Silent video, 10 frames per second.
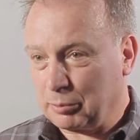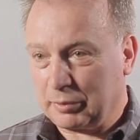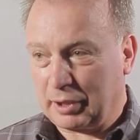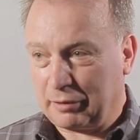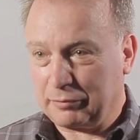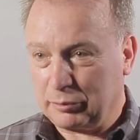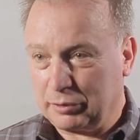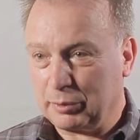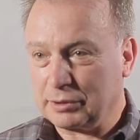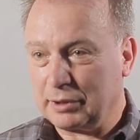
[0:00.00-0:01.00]
We will have
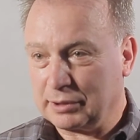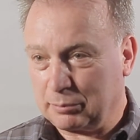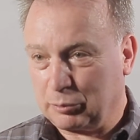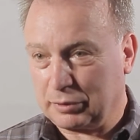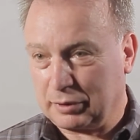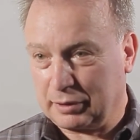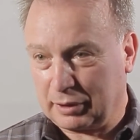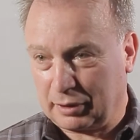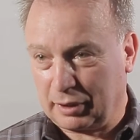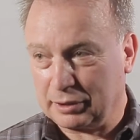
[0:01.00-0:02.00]
universally supported
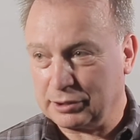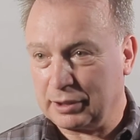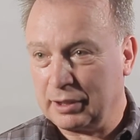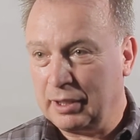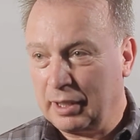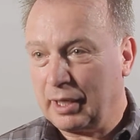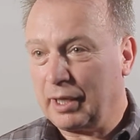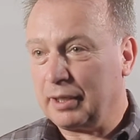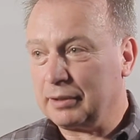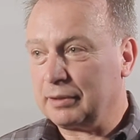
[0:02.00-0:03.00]
technology
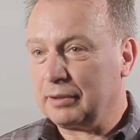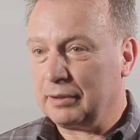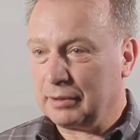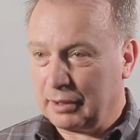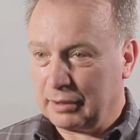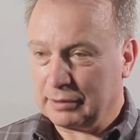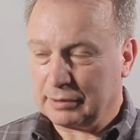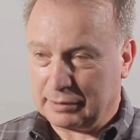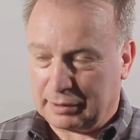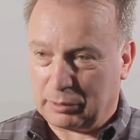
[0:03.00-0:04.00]
and
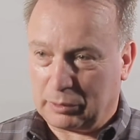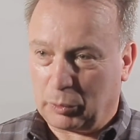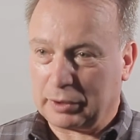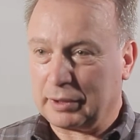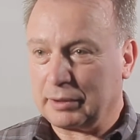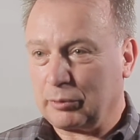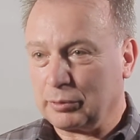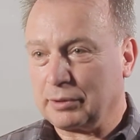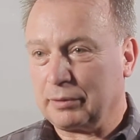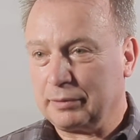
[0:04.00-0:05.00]
the, the one that
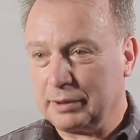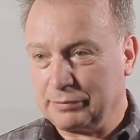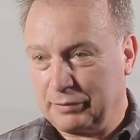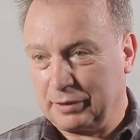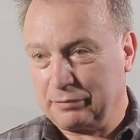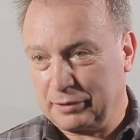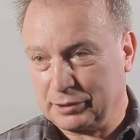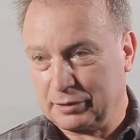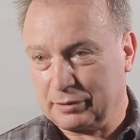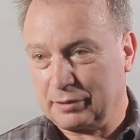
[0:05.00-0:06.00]
also is very
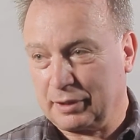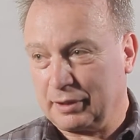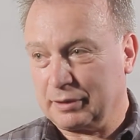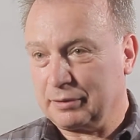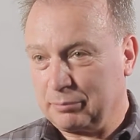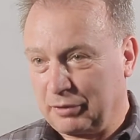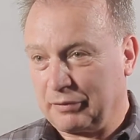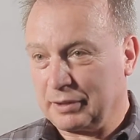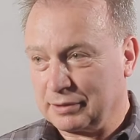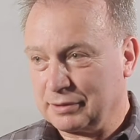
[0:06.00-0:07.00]
efficient and
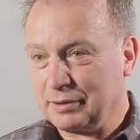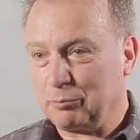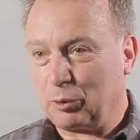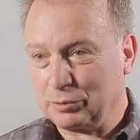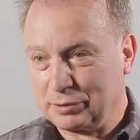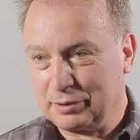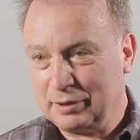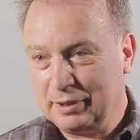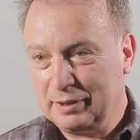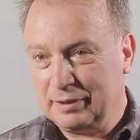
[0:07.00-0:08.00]
provides the most
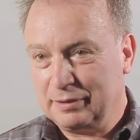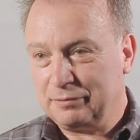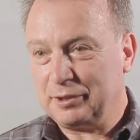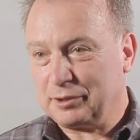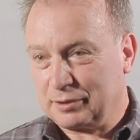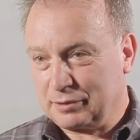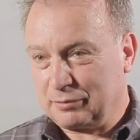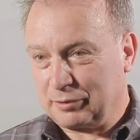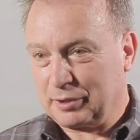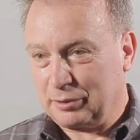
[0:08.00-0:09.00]

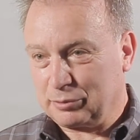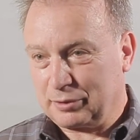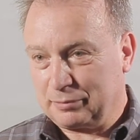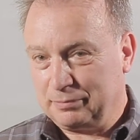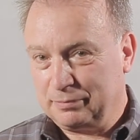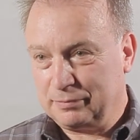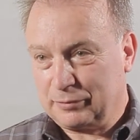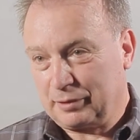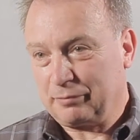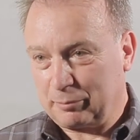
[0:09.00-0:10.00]
features for the user,
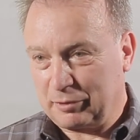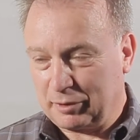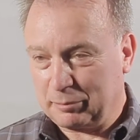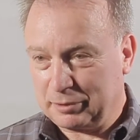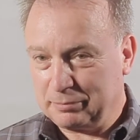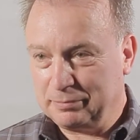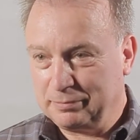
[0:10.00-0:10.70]
for the web developer.